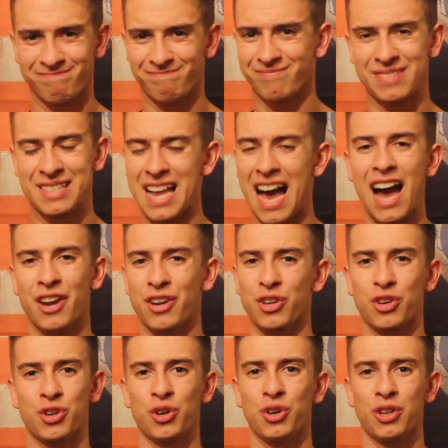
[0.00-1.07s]
not
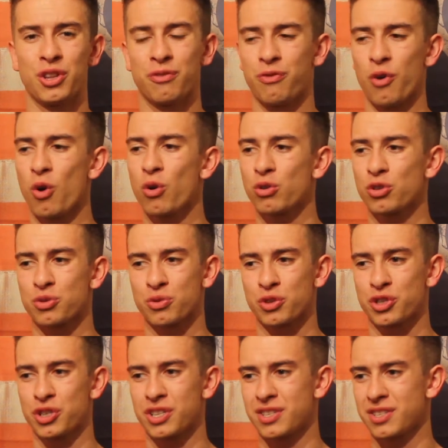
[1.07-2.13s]
good. The vocals were
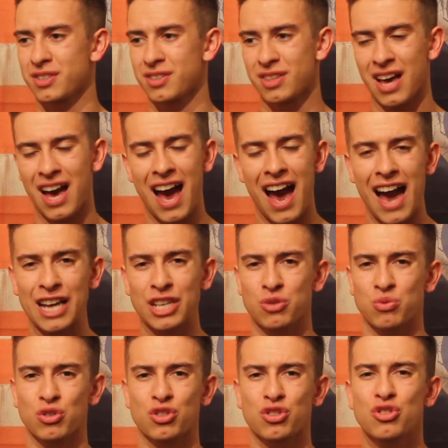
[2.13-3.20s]
just, the highs
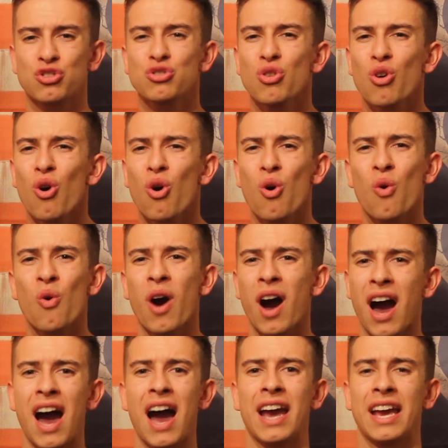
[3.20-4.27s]
were so
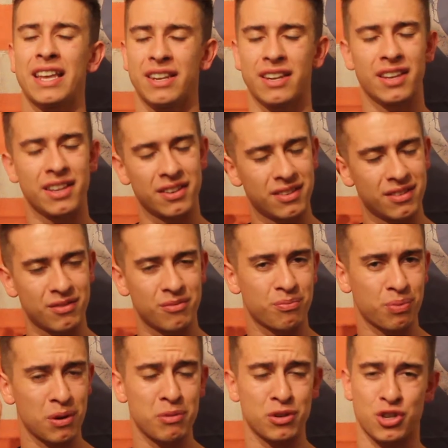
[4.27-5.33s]
high, and it
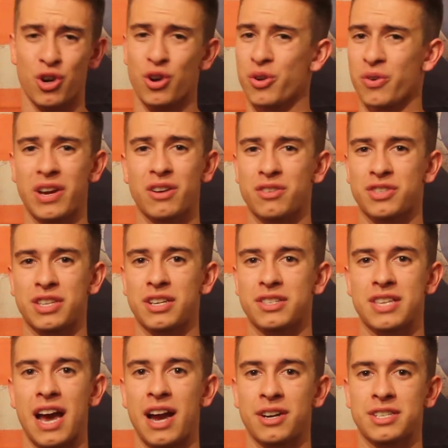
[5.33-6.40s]
pretty much hurt your ears the
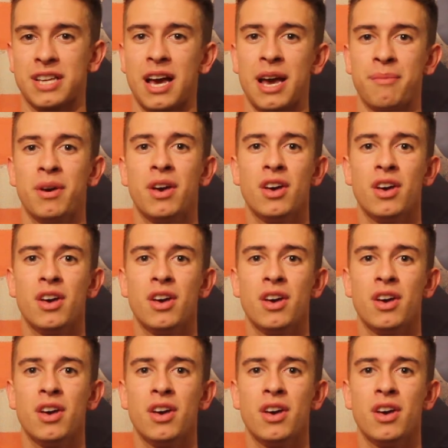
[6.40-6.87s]
entire time.